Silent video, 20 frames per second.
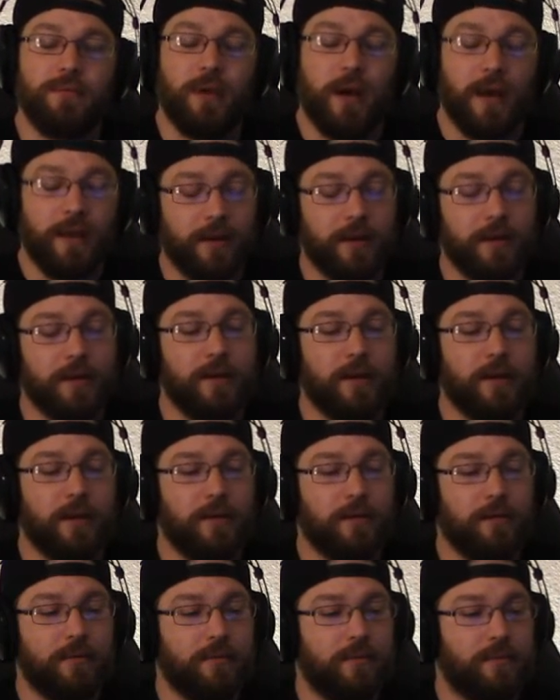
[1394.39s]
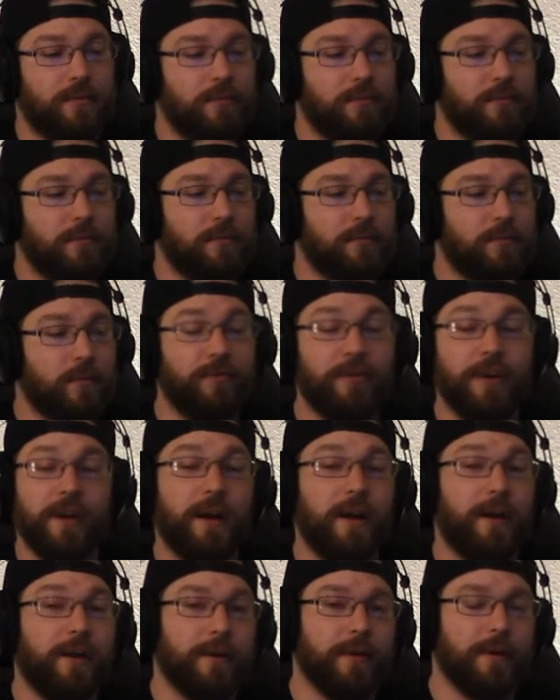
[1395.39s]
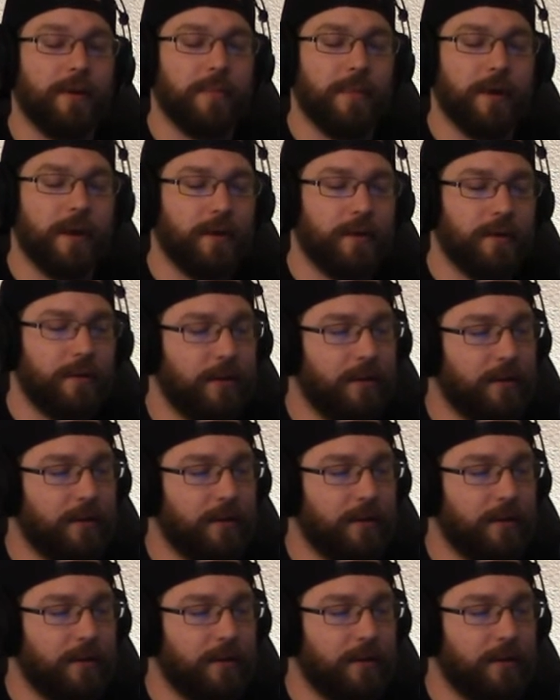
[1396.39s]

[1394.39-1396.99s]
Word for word: I think it did. We'll find out here in a minute.